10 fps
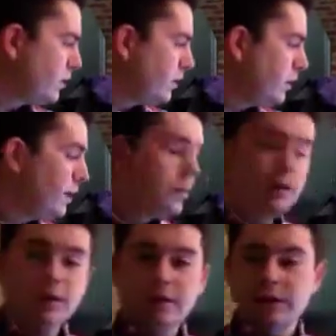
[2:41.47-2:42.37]
And
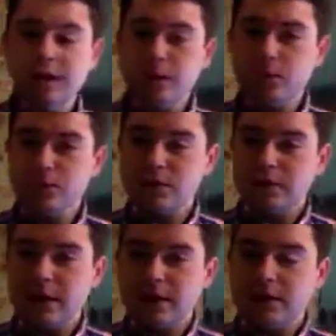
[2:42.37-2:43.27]
it enables the
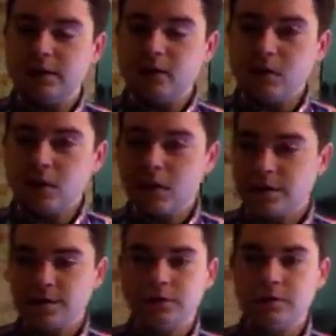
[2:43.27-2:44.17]
band or
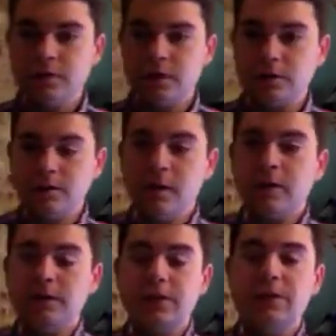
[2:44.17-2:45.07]
artist you love
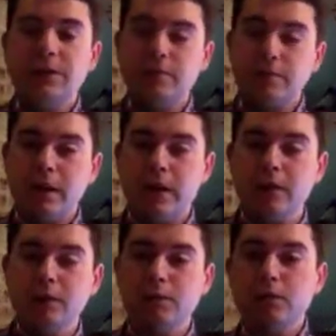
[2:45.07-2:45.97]
to keep
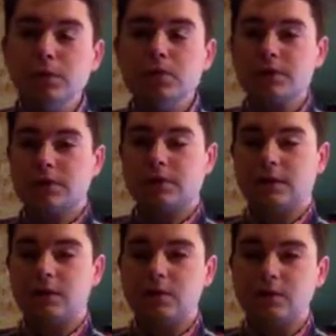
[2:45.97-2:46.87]
making the music
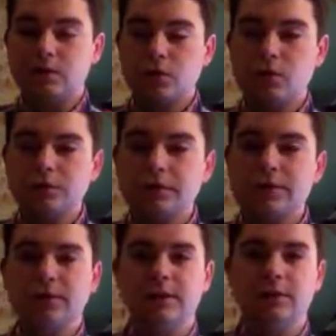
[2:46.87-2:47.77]
that you enjoy
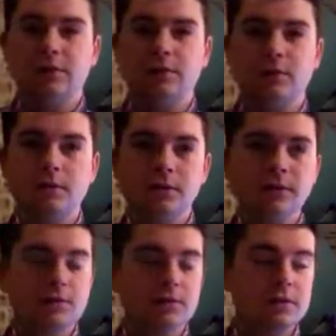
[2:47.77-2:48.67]
listening to.
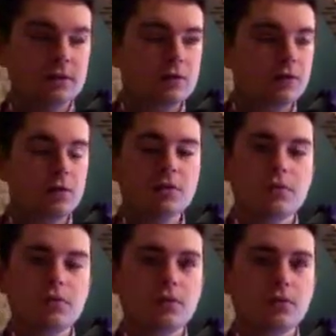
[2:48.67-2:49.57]
So this is
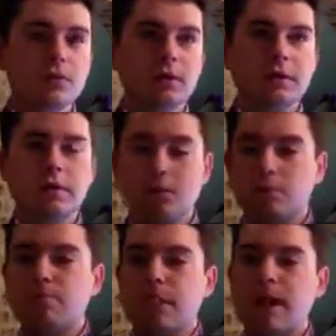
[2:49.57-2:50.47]
crucial that
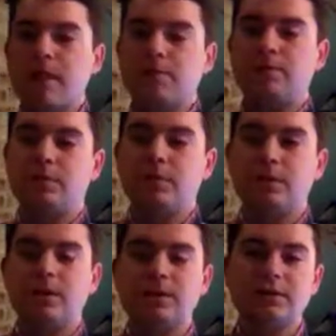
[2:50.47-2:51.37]
you buy the
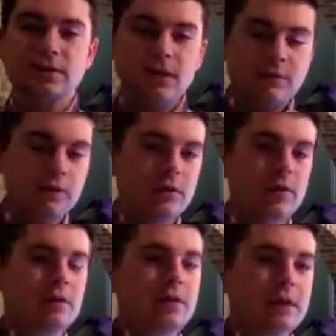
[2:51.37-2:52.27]
music instead of
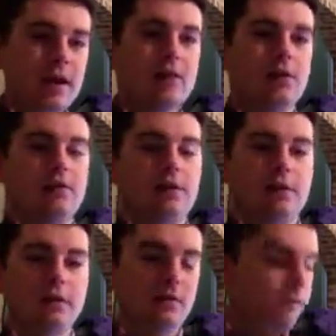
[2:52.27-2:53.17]
illegally downloading it.